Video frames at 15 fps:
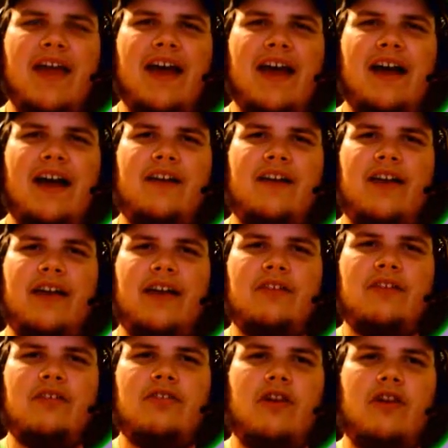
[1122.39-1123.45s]

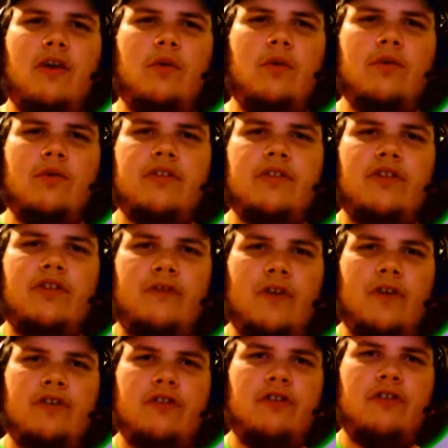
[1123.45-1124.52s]
Alright, so
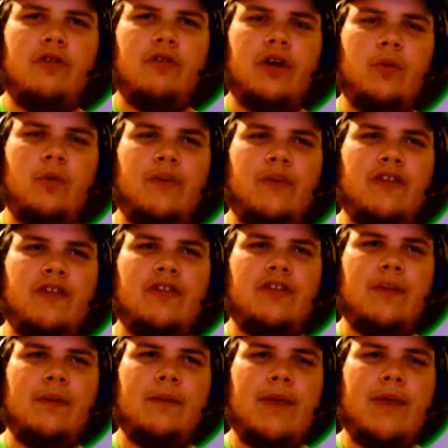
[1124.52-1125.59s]
far so good with this
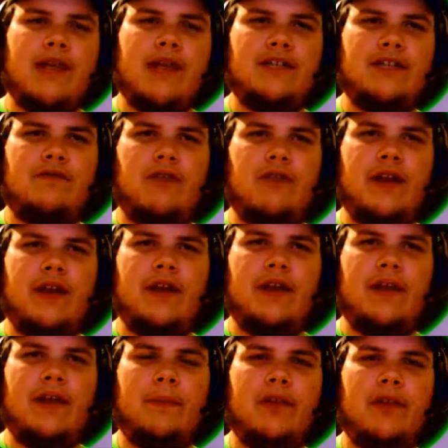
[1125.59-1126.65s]
team. I'm actually
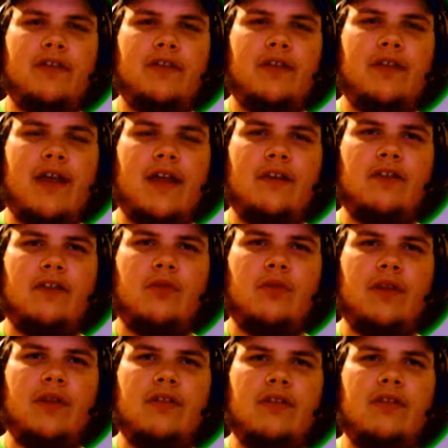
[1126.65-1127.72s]
really pleased on how this
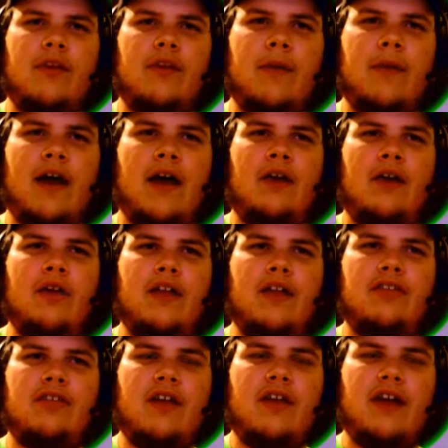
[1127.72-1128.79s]
one's come out.
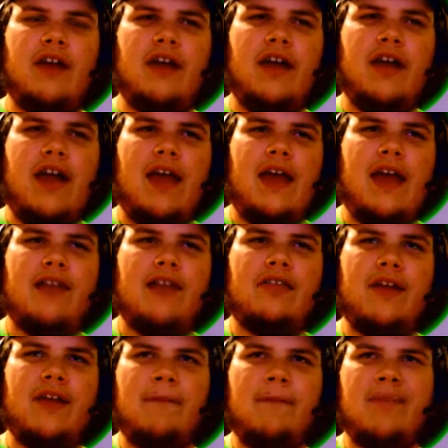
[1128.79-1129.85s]
It's, as I
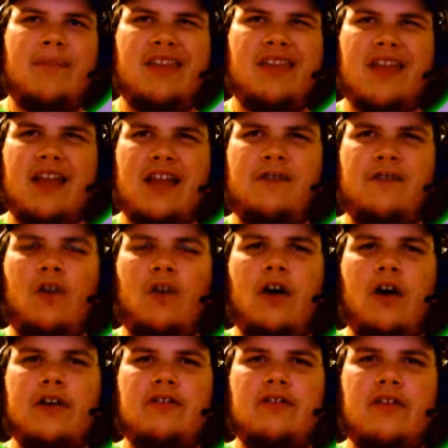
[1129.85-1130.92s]
said, it's got its
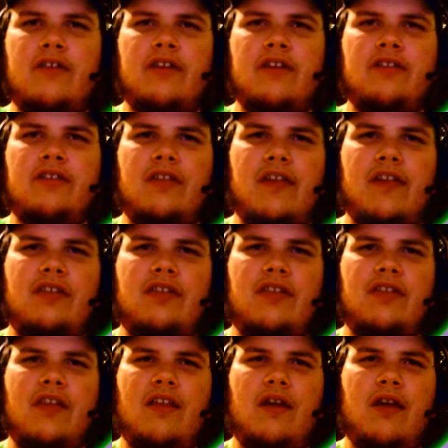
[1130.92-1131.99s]
flaws. It's
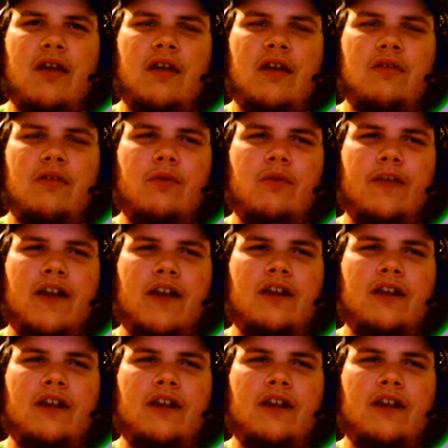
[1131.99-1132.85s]
not without its